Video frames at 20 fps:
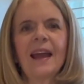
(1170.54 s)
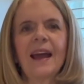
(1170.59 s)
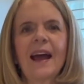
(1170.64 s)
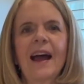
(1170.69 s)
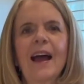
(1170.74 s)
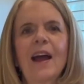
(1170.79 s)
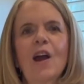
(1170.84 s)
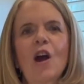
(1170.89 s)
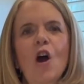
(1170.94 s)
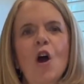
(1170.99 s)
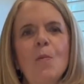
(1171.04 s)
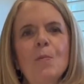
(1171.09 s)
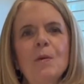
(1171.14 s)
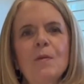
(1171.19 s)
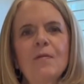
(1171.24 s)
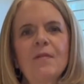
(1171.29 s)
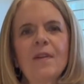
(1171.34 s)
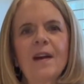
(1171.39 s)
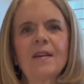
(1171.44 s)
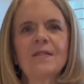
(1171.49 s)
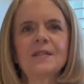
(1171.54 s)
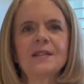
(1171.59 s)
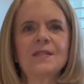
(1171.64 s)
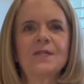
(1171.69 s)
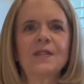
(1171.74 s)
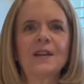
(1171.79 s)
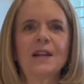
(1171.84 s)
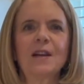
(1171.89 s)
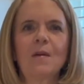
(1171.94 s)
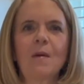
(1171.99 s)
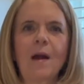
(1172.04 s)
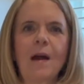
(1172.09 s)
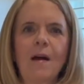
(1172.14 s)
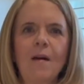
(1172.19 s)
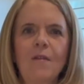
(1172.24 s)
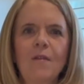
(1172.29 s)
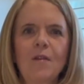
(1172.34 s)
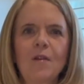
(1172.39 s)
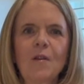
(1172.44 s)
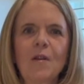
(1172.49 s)
I hope you found this video
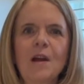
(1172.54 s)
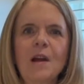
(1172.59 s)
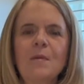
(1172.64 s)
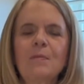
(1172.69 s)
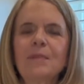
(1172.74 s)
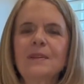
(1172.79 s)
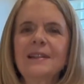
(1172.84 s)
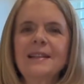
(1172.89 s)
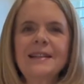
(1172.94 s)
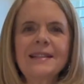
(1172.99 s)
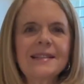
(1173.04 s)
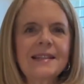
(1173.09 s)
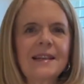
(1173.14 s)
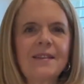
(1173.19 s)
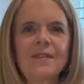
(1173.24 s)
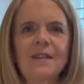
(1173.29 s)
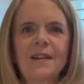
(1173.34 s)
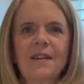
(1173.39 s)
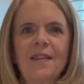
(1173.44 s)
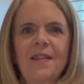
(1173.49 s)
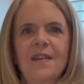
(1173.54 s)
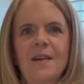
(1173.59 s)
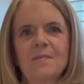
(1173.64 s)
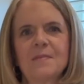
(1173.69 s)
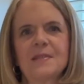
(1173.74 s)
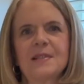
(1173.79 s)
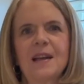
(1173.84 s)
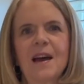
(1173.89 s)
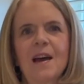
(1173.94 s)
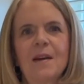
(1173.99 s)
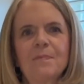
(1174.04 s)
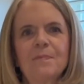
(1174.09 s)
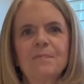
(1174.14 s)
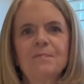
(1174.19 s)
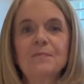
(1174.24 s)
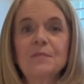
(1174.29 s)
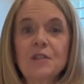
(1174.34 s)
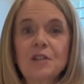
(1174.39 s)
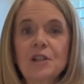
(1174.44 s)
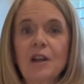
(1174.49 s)
helpful. Please give it a thumbs up,
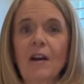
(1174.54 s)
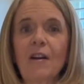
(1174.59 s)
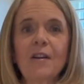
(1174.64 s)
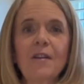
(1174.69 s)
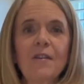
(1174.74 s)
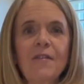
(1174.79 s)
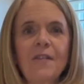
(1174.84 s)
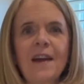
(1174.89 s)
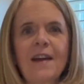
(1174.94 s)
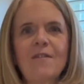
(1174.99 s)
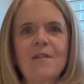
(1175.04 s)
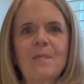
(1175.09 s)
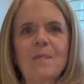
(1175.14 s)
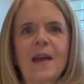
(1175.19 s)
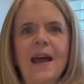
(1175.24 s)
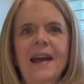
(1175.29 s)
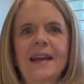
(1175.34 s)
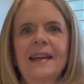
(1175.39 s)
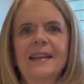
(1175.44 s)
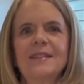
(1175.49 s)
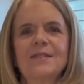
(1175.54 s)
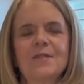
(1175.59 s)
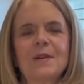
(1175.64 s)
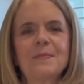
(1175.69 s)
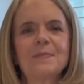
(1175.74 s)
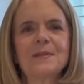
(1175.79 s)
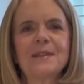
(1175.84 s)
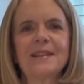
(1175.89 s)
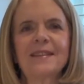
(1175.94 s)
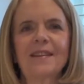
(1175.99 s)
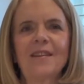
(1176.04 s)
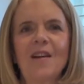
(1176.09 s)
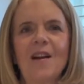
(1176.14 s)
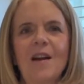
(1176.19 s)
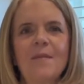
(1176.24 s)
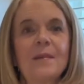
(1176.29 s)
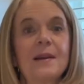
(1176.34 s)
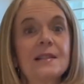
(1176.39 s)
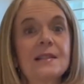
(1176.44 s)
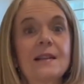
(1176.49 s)
share your favorite packing trips in the
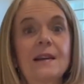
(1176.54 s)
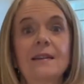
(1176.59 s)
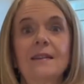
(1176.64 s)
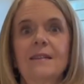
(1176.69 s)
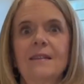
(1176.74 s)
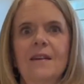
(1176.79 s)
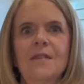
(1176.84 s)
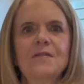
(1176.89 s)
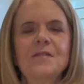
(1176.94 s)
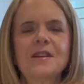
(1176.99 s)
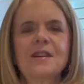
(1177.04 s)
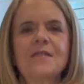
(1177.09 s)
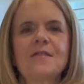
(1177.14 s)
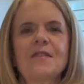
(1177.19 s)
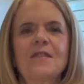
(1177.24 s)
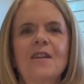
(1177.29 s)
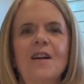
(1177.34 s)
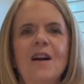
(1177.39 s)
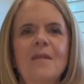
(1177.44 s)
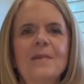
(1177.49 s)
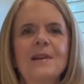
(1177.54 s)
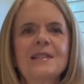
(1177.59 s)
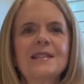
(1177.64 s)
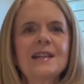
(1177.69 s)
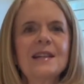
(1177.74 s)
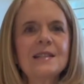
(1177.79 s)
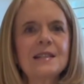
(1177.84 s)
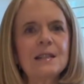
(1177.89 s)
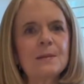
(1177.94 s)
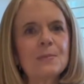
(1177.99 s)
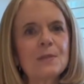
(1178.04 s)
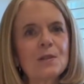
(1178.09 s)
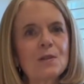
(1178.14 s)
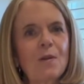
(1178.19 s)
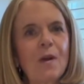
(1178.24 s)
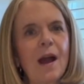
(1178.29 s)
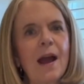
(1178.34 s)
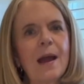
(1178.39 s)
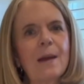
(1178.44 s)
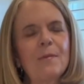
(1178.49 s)
comments. I'd love to hear the comments, and
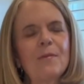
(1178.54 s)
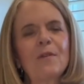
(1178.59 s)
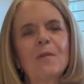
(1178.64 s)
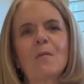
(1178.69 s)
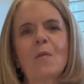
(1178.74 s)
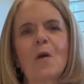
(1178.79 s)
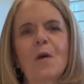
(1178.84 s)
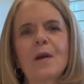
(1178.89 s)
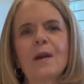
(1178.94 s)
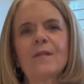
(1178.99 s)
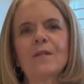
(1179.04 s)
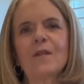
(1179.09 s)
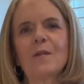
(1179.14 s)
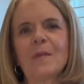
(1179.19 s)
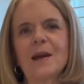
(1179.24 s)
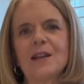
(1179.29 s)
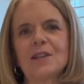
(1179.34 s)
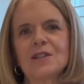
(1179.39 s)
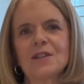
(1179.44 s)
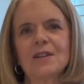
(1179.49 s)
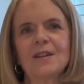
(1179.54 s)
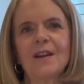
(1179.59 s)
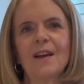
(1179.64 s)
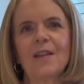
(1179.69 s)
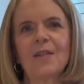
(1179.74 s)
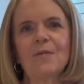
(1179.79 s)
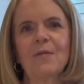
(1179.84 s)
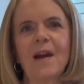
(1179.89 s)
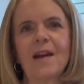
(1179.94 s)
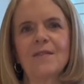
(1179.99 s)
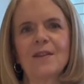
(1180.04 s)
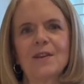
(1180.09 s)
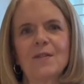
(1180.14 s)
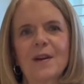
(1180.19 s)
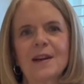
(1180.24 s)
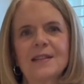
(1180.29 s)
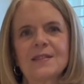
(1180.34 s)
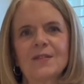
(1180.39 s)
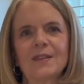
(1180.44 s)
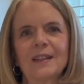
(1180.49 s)
subscribe for more information on thriving
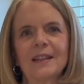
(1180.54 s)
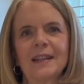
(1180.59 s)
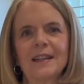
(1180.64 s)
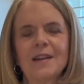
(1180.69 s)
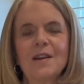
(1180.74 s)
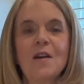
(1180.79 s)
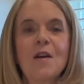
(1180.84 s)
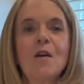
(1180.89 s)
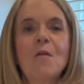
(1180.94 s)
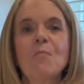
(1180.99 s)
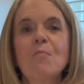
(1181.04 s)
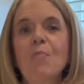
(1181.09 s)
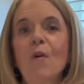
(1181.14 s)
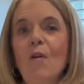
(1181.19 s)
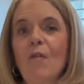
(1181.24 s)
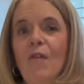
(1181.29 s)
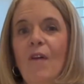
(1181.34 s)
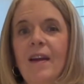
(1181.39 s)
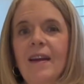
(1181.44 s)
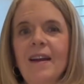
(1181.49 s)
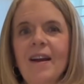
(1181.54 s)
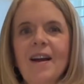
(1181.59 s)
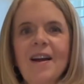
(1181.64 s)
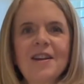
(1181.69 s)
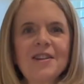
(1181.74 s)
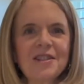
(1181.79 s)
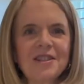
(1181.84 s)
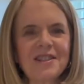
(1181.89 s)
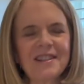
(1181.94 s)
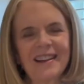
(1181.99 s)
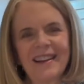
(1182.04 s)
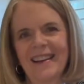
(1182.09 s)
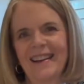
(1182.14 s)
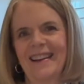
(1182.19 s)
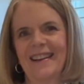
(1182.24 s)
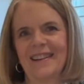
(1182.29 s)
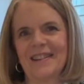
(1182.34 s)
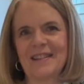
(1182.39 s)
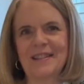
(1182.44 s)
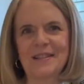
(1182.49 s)
gracefully. Bon voyage,
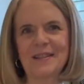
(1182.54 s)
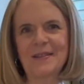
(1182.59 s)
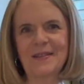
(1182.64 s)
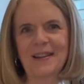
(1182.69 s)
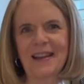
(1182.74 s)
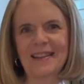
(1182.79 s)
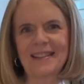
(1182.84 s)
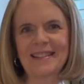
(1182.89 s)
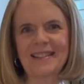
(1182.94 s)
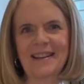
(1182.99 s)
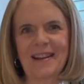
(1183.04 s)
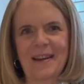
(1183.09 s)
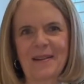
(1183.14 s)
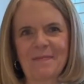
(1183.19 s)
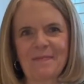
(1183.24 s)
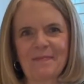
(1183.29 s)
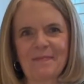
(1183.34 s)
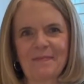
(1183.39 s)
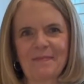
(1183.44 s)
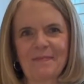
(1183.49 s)
and I'll see you next time.